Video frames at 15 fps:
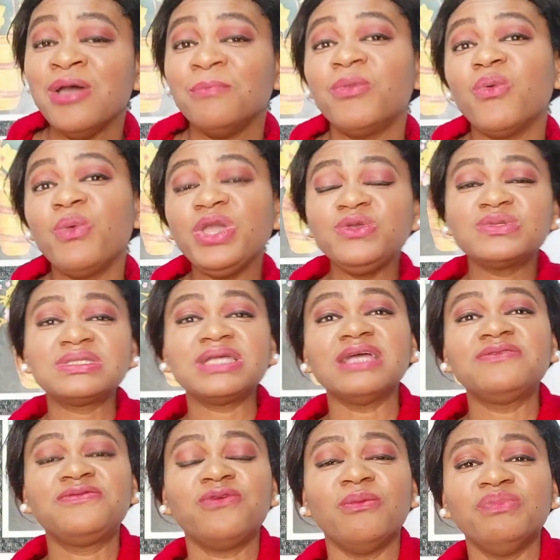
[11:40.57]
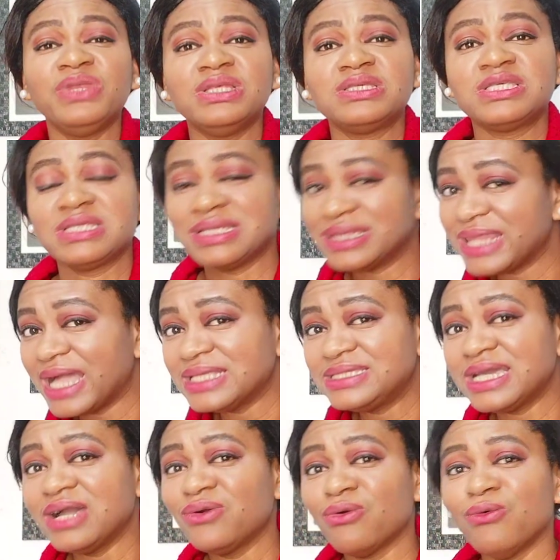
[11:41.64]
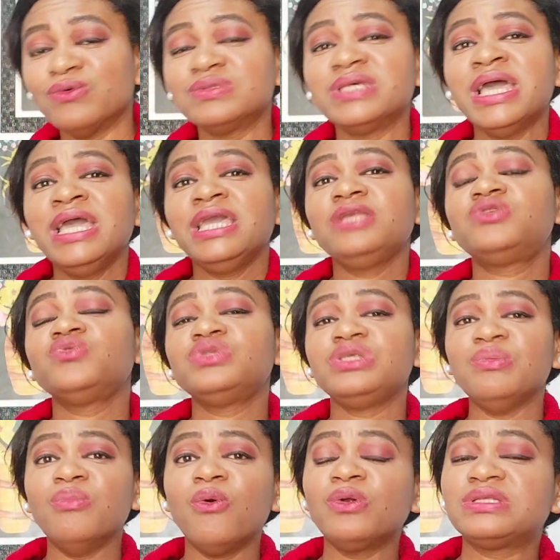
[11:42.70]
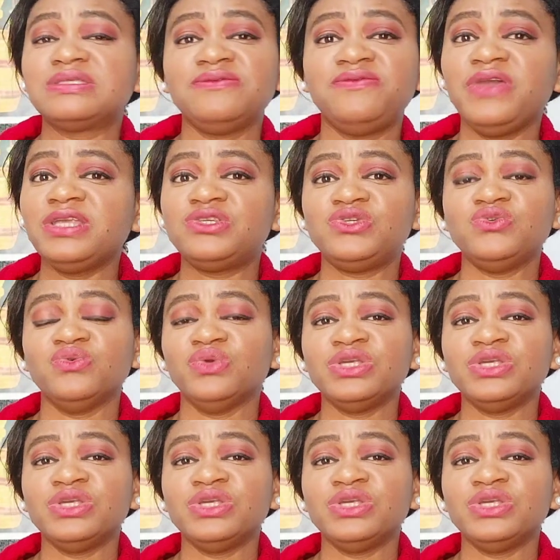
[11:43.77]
But when you start from these larger goals, it will demotivate you.